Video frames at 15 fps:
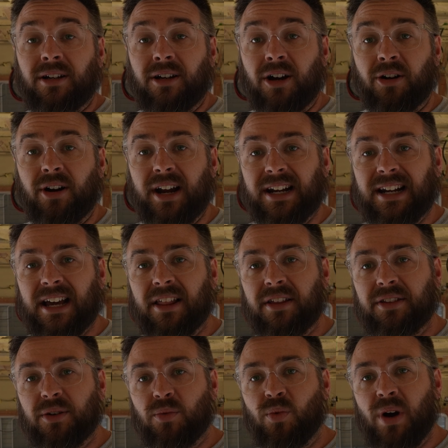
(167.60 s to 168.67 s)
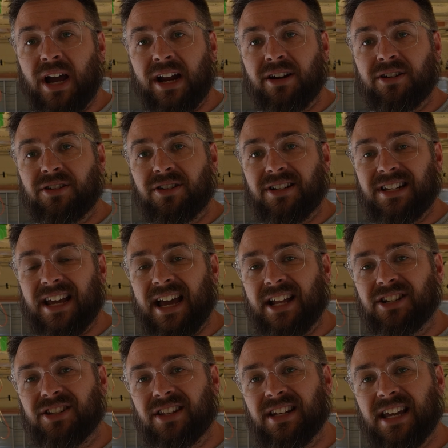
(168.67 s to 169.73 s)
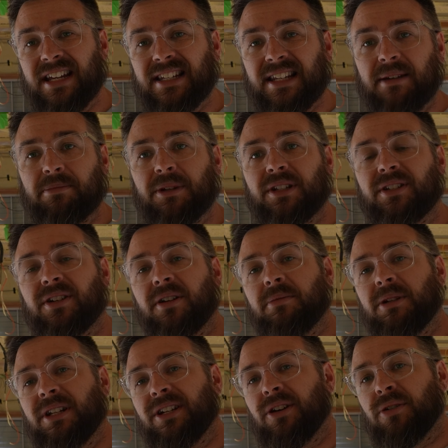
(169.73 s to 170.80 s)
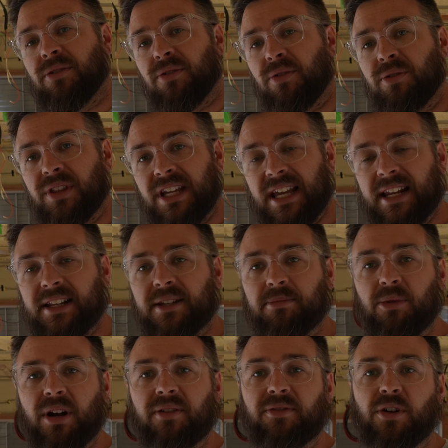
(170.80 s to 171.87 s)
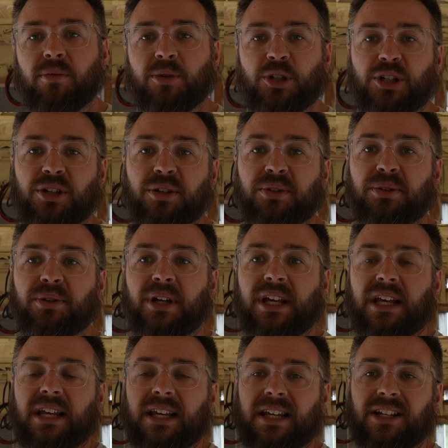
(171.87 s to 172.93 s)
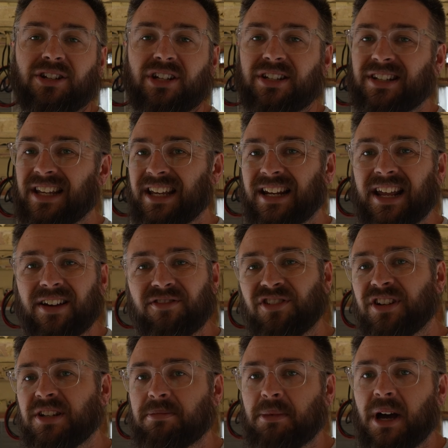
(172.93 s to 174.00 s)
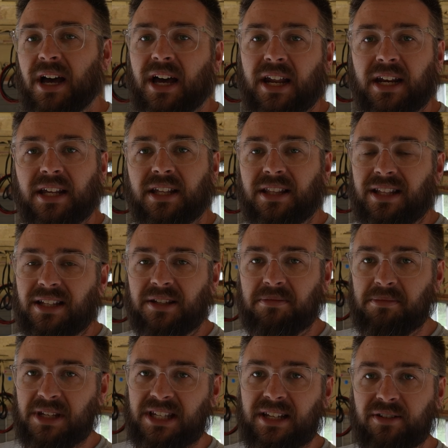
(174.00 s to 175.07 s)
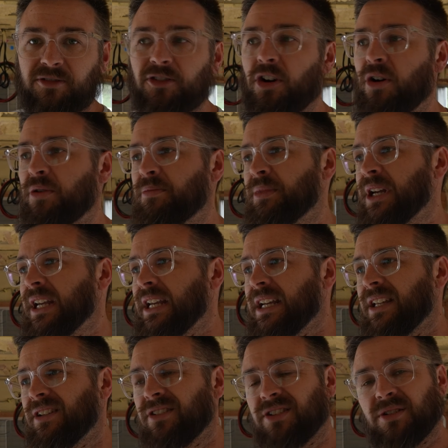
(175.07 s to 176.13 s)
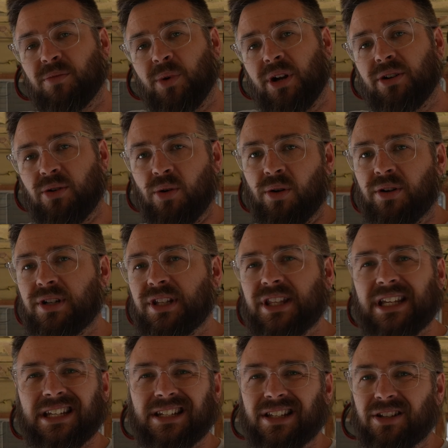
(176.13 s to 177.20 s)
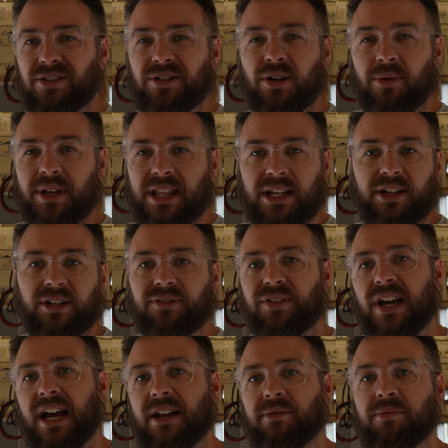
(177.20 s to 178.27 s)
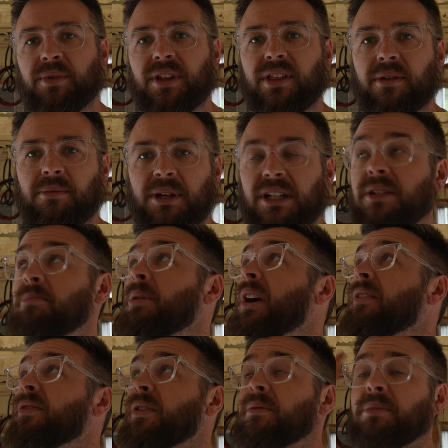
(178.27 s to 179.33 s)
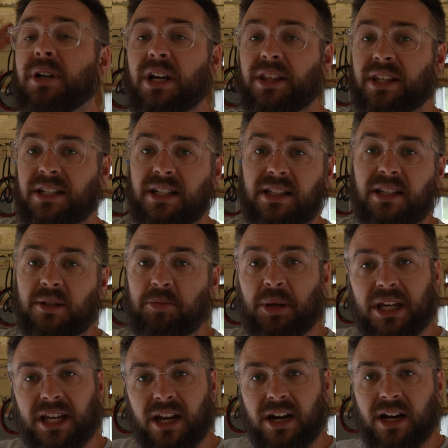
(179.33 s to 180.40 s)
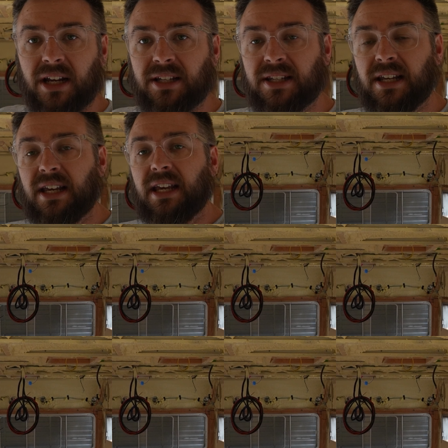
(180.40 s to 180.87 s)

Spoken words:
All right, now that the wires are attached, the next step is going to be to go through with a can of spray foam or two and just hit every spot that's missing foam. There's some weird corners and things that there's no way they could have gotten with the big spray foam gun that did these big areas.